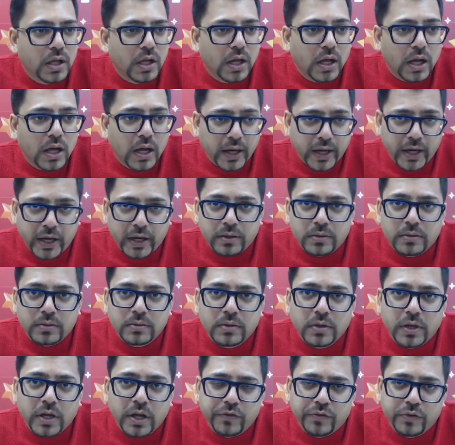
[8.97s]
Again,
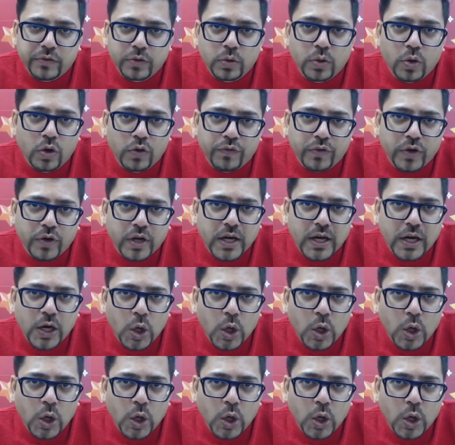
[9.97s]
if you go for a